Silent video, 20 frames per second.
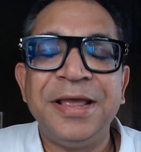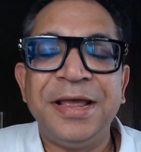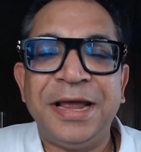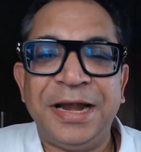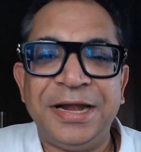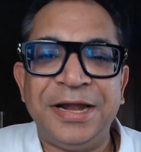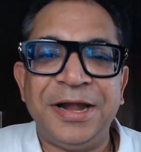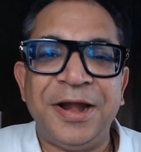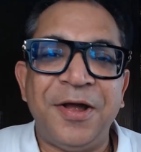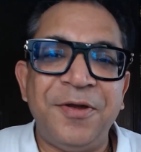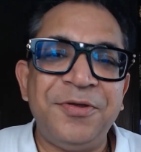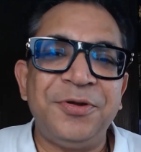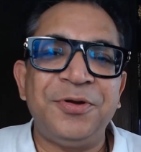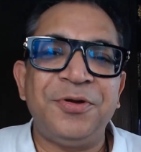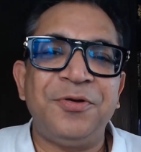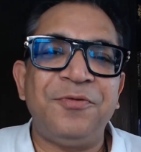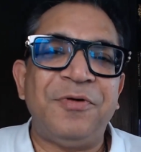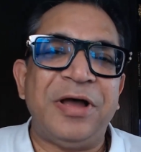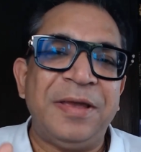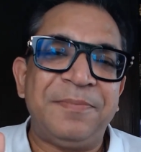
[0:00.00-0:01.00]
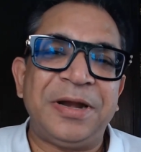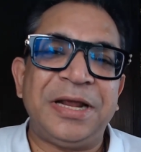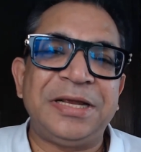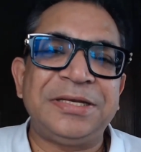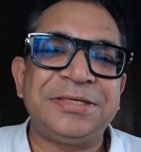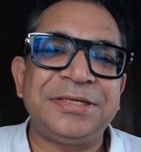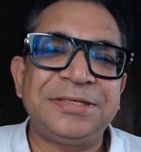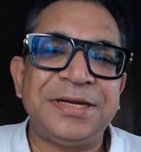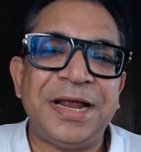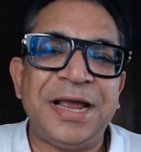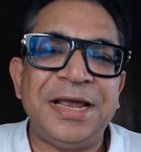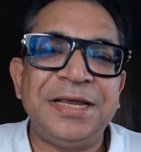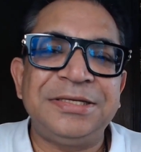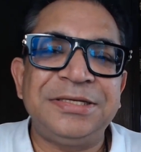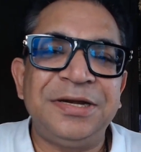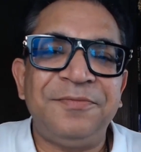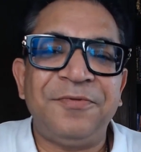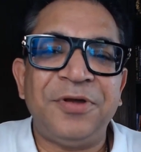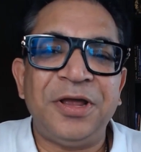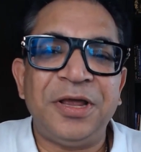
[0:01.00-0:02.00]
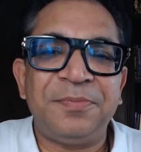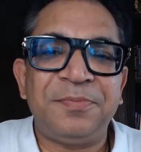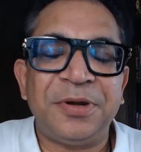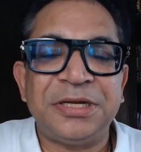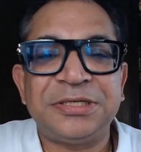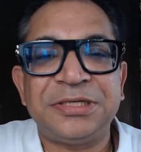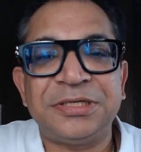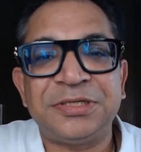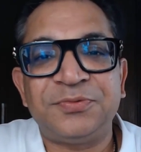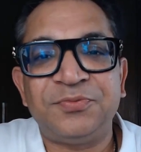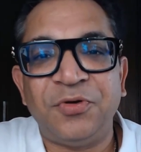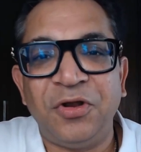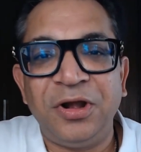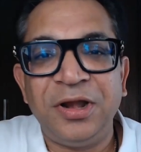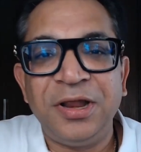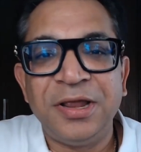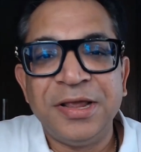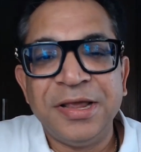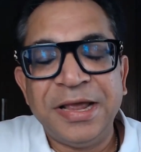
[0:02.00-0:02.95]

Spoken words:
and now you know why prices rise and why prices fall,